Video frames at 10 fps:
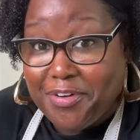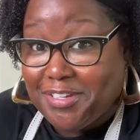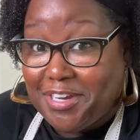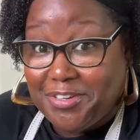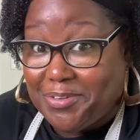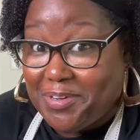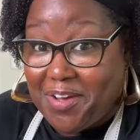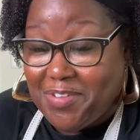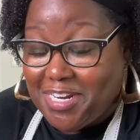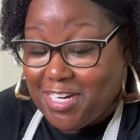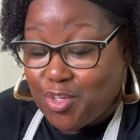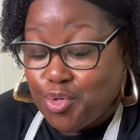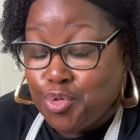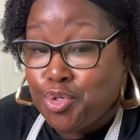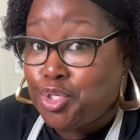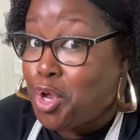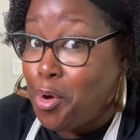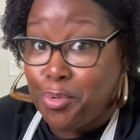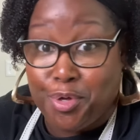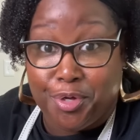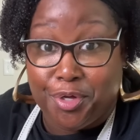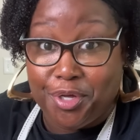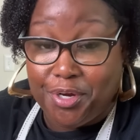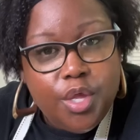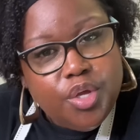exaggerating when I mean it is so good.